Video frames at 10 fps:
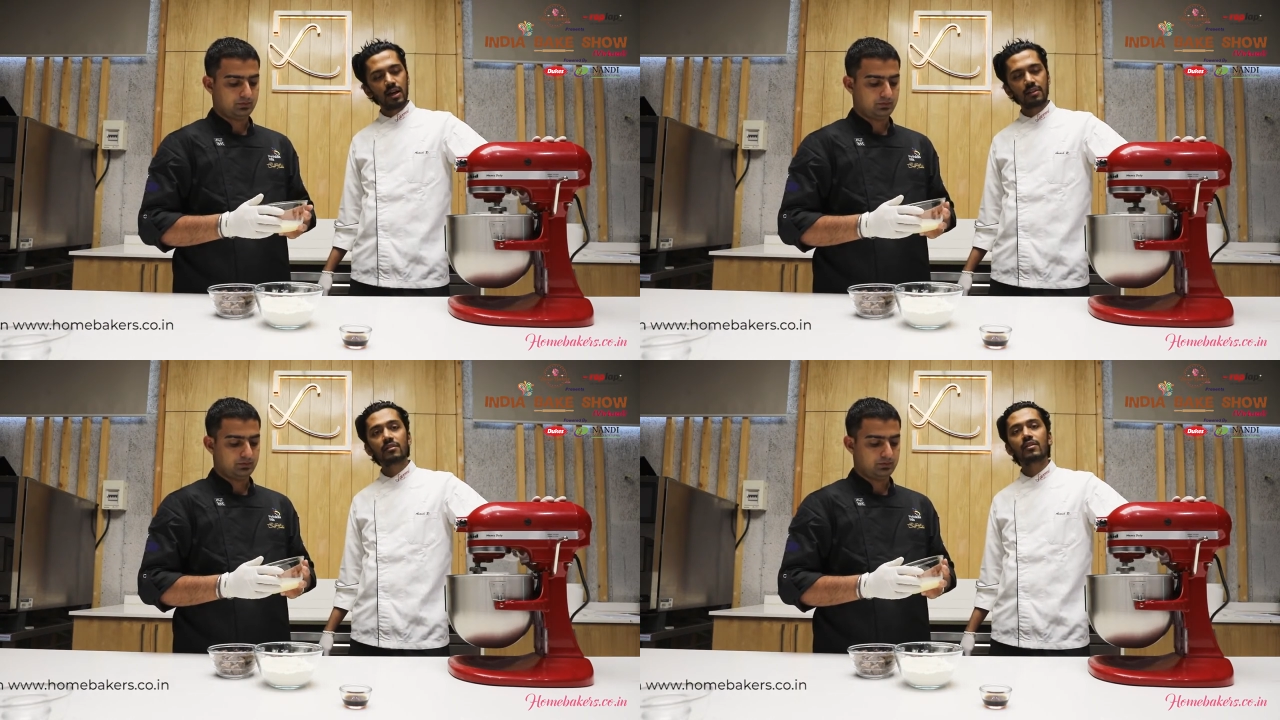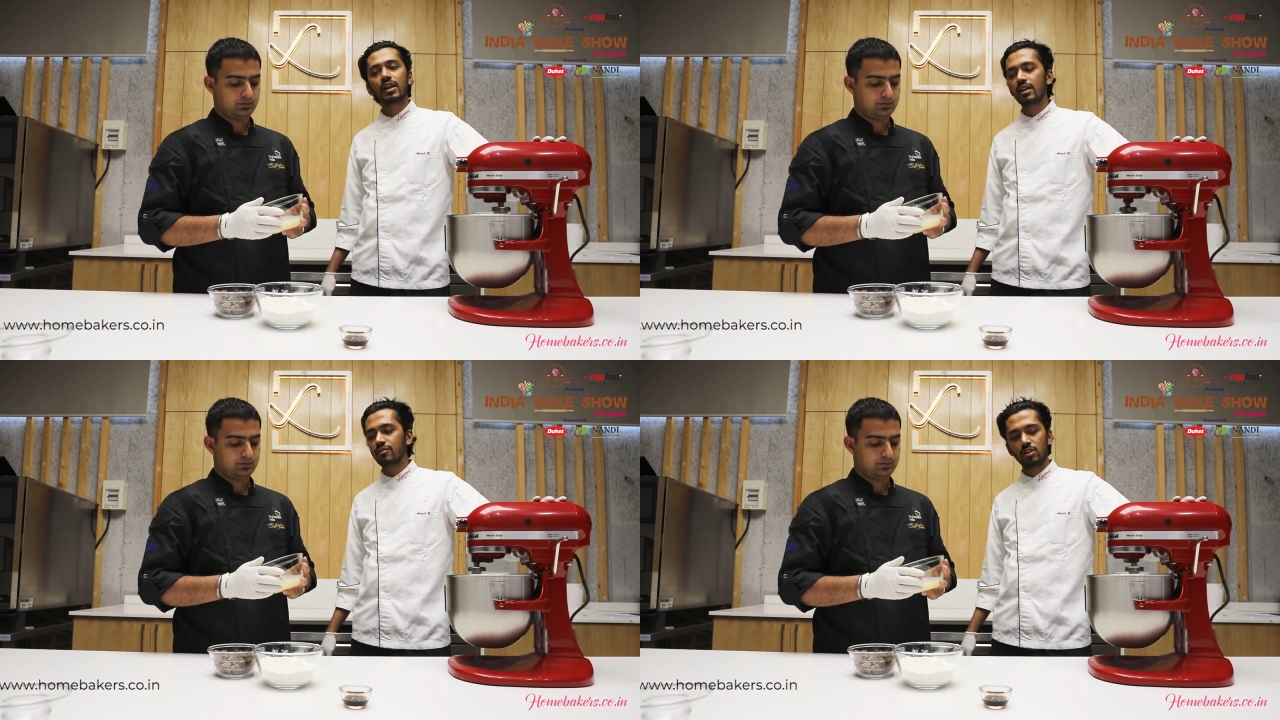Speaker 1: I think we're
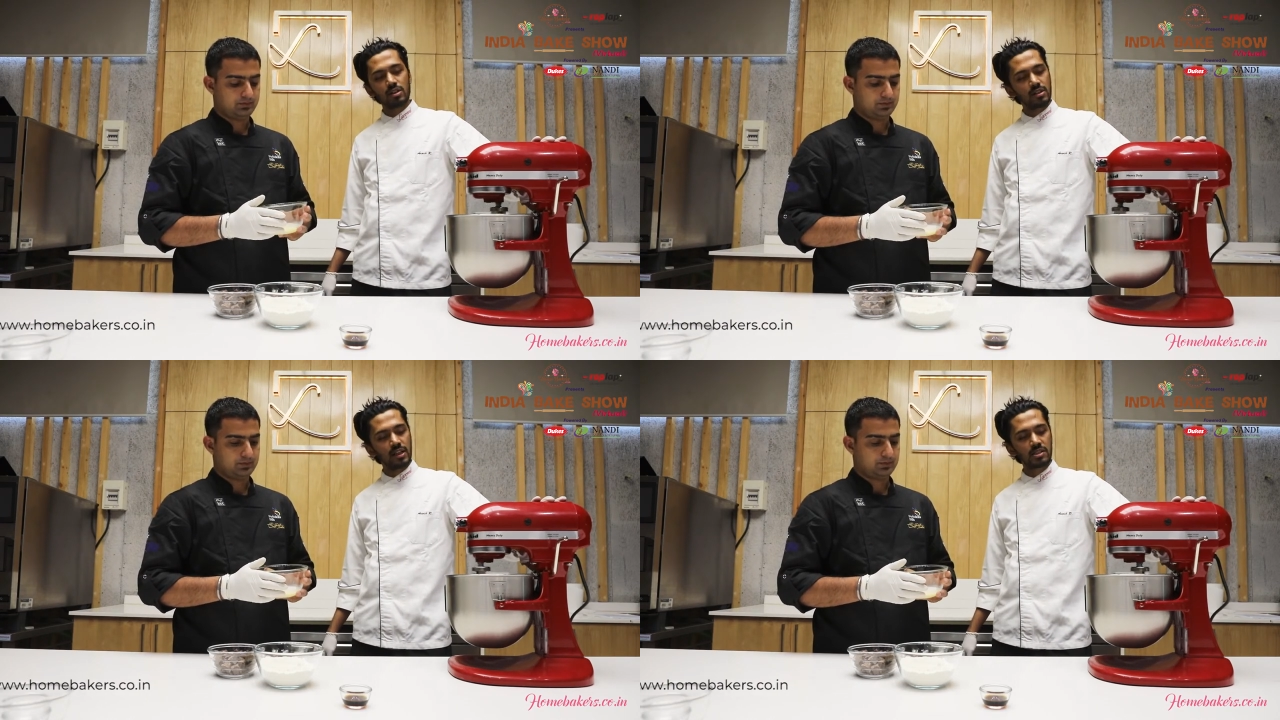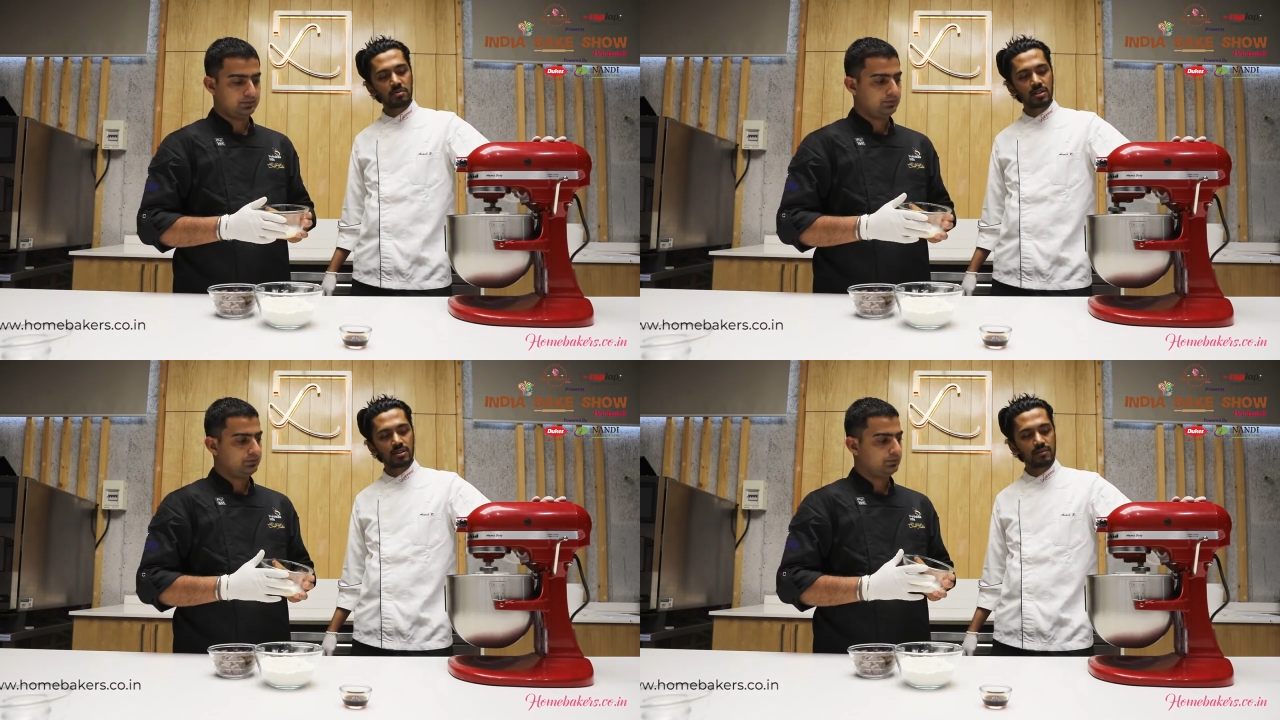ready for a condensed
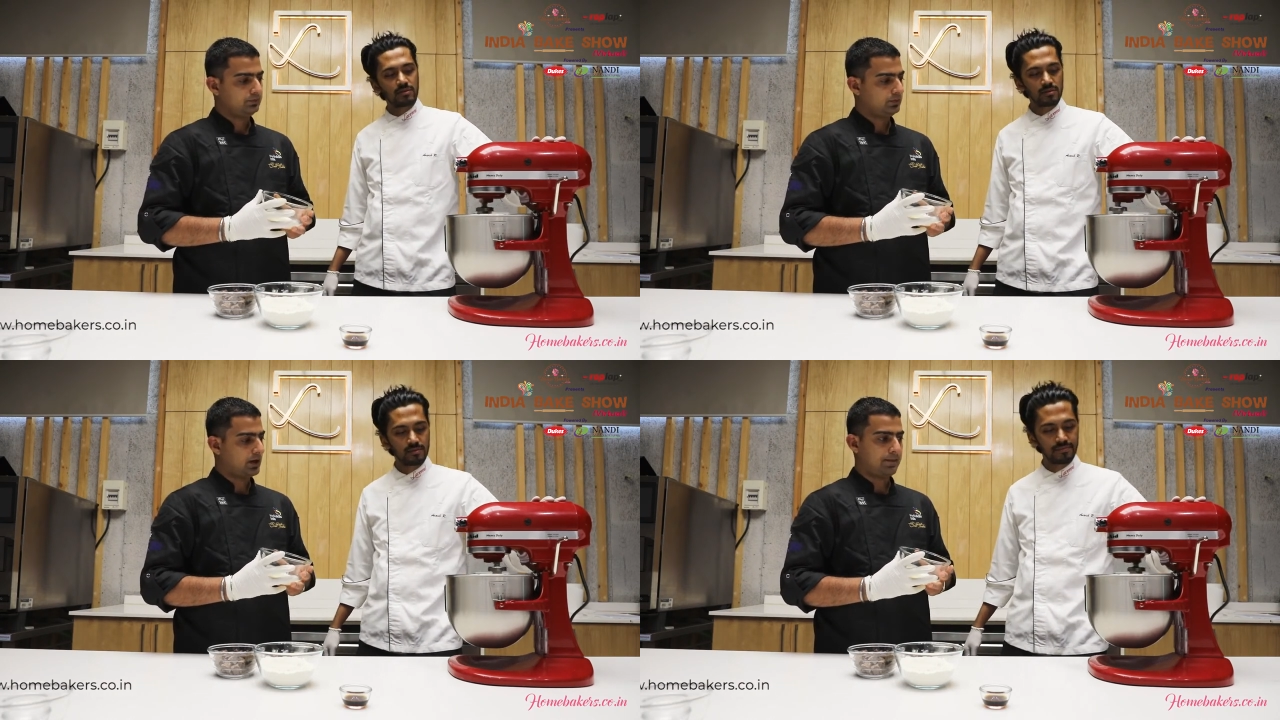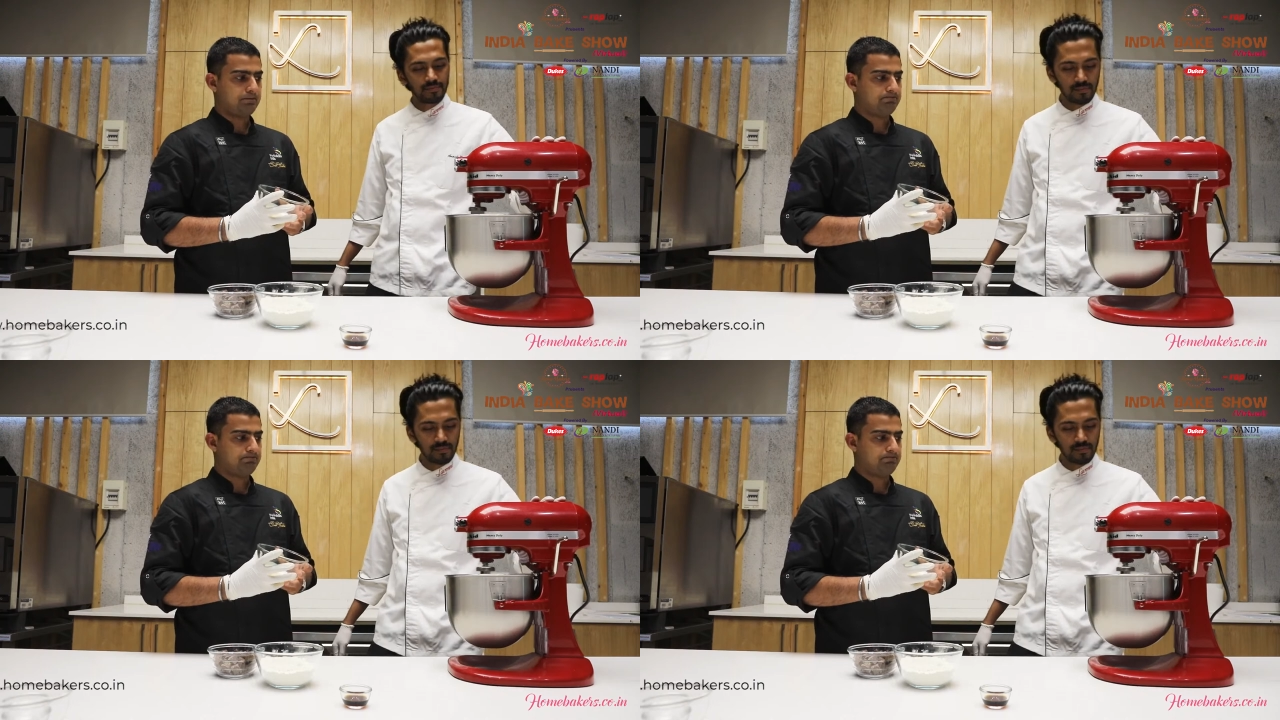milk, sir.